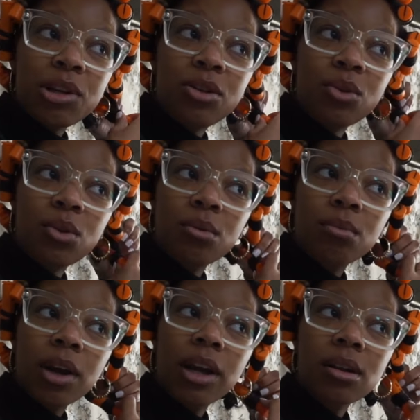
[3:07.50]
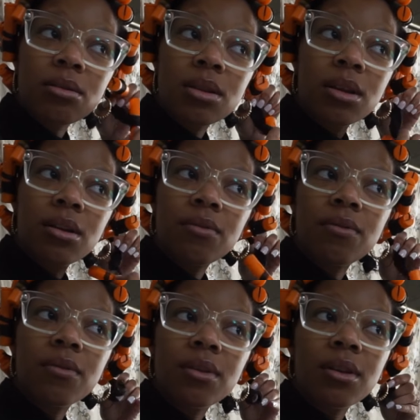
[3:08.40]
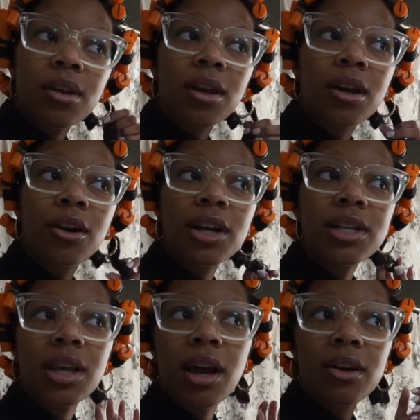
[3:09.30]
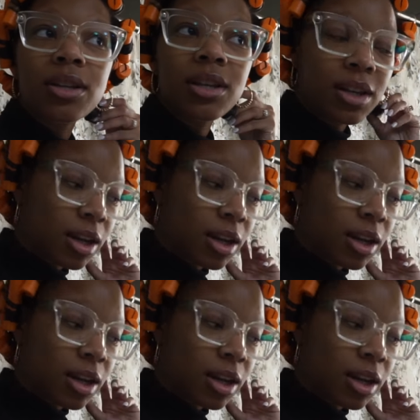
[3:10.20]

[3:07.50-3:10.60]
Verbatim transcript: be doing random stuff at crazy hours of